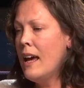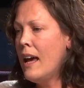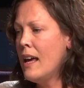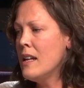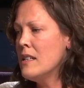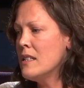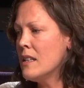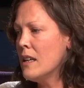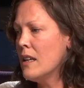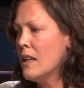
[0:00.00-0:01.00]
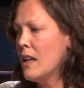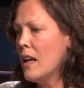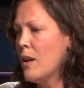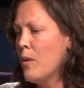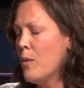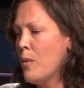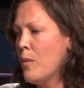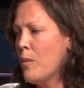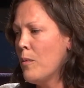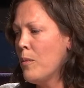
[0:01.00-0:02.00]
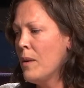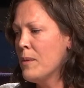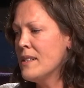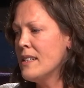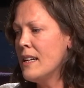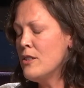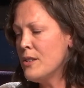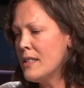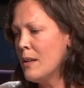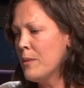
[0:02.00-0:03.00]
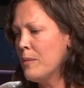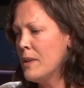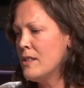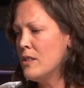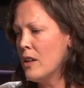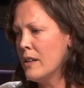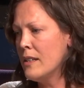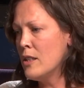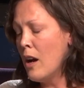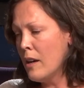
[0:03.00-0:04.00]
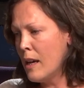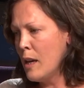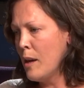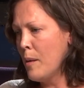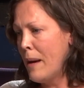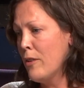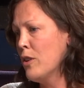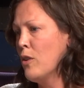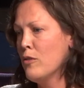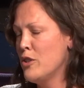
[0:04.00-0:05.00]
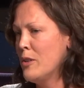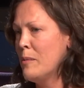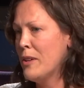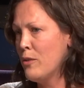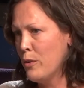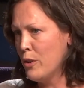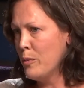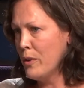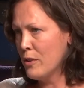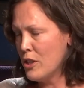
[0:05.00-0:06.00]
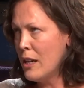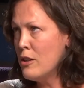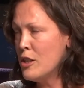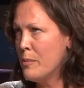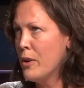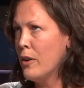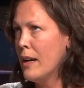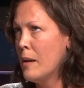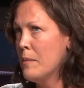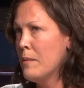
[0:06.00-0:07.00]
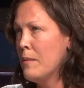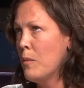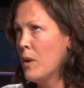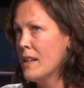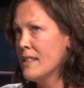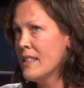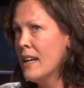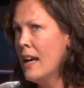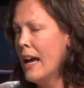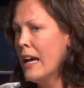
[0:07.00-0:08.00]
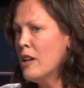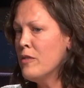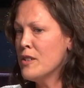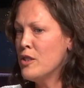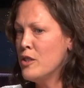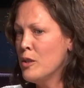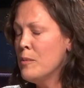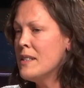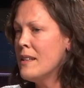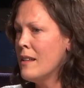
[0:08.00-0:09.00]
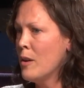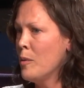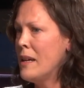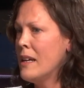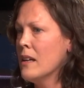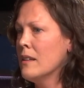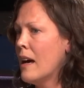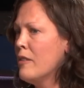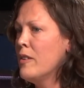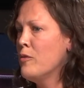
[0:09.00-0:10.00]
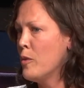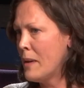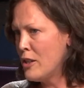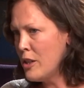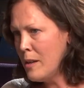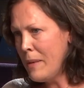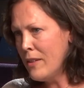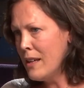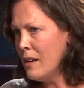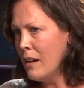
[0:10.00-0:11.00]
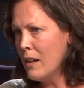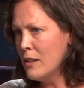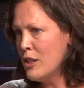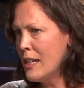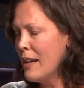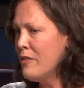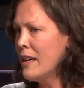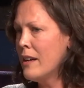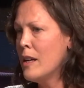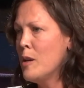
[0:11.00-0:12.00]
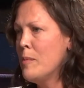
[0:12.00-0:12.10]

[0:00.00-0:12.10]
And what was interesting when we started talking about the Gulf Stream with the Renewable Ocean Energy Program was I kind of assumed that there would be a lot of information about the ecology of the area